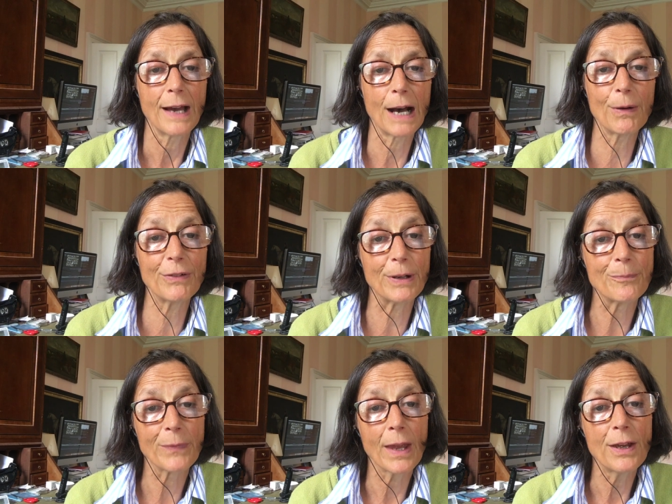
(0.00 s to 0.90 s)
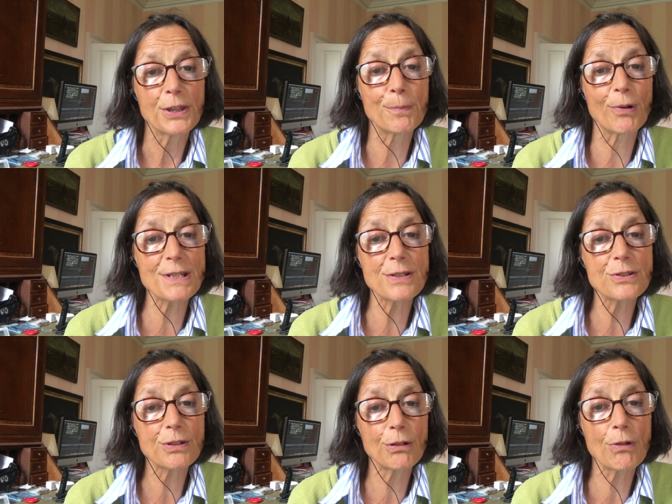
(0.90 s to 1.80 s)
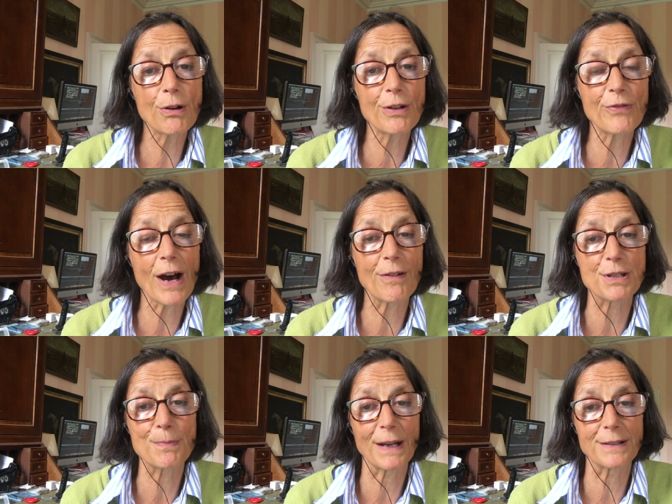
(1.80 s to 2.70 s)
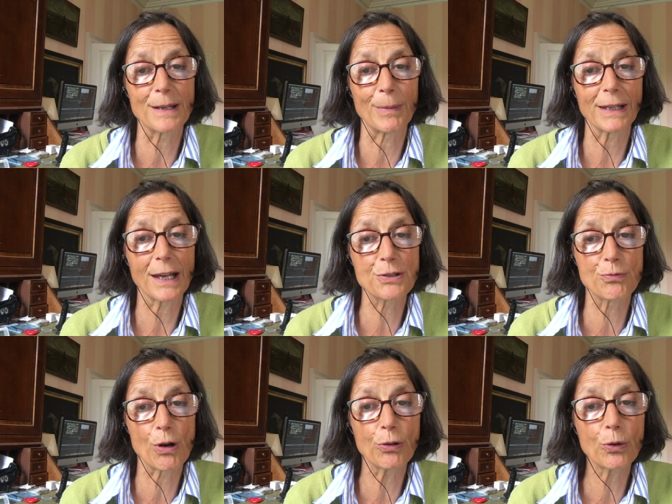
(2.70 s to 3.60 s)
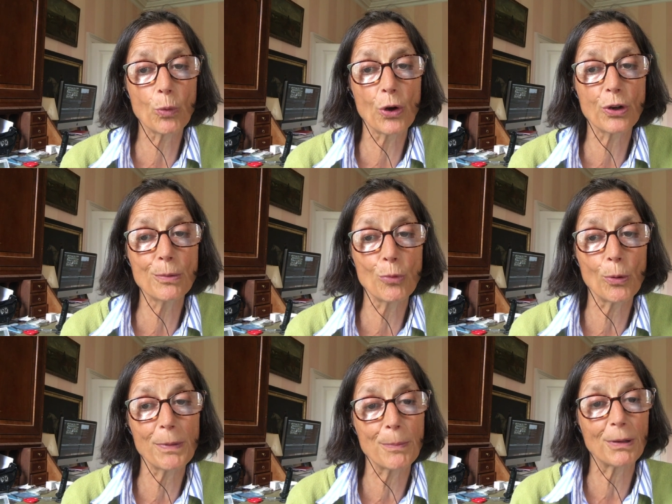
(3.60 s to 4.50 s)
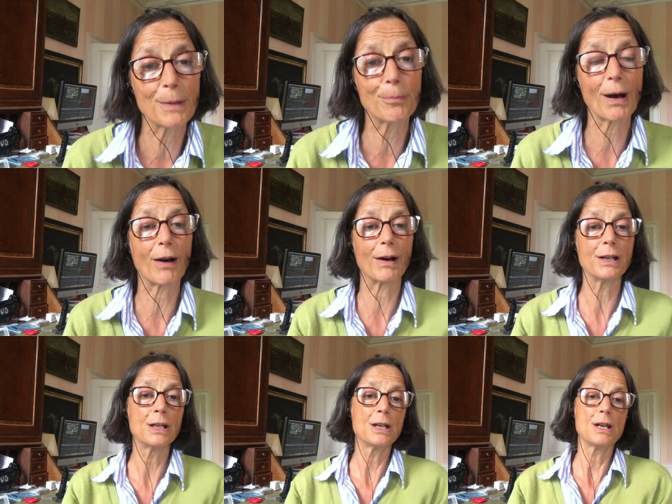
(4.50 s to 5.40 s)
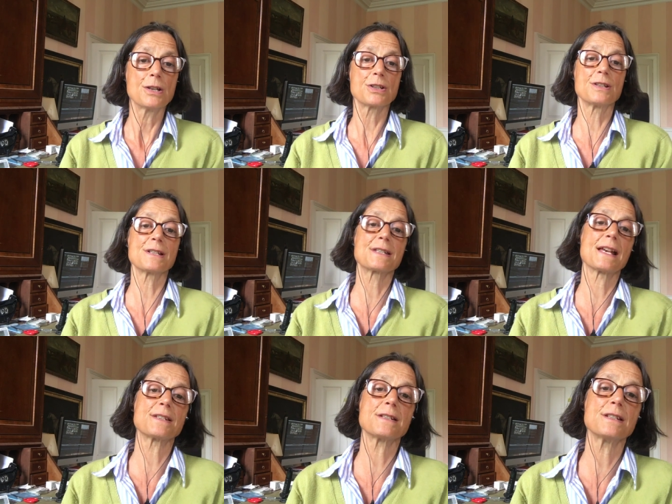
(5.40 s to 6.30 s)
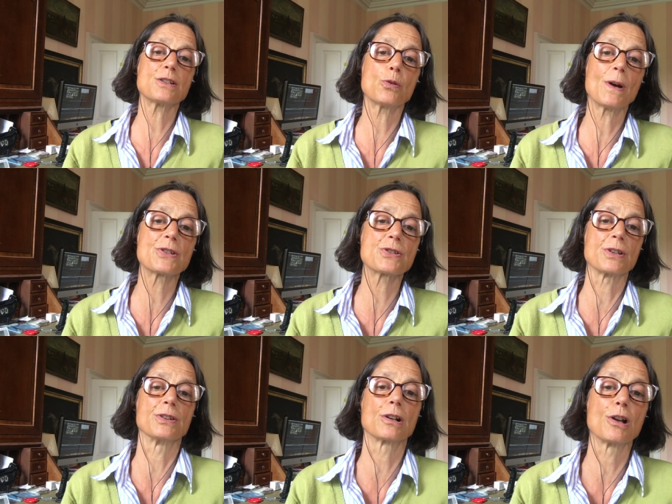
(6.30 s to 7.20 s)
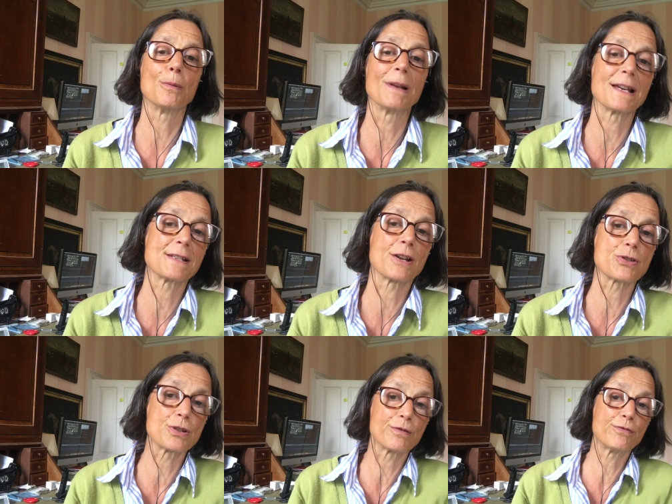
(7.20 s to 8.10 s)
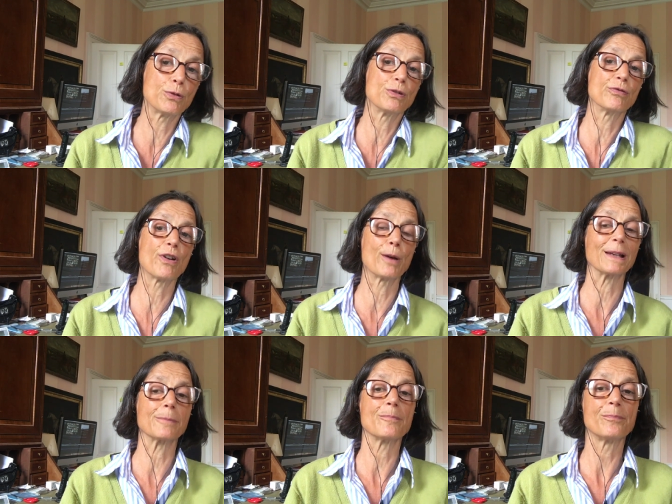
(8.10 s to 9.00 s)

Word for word: However, the present coronavirus pandemic has woken more people in power to the necessity to question the globalisation of food and farming.